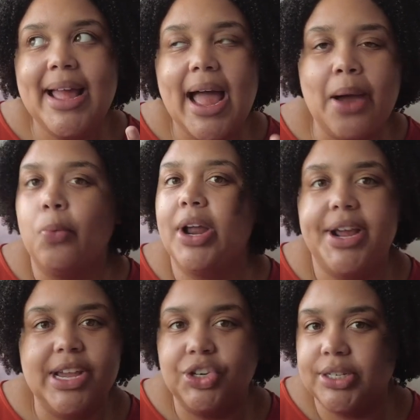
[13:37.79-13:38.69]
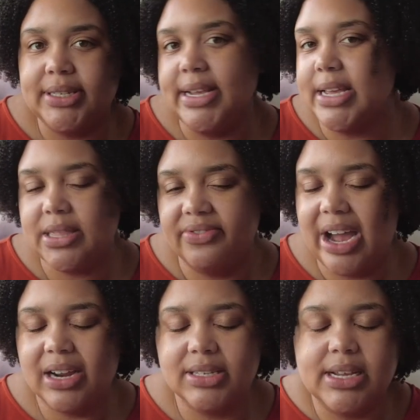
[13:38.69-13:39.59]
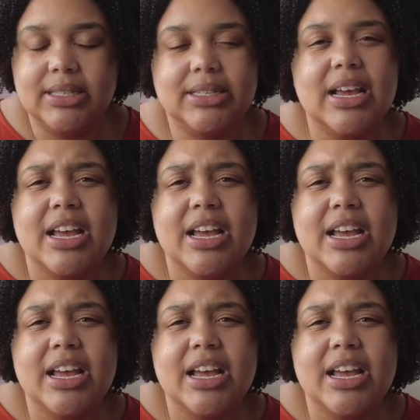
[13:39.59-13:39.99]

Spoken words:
at what ages they get the vaccines.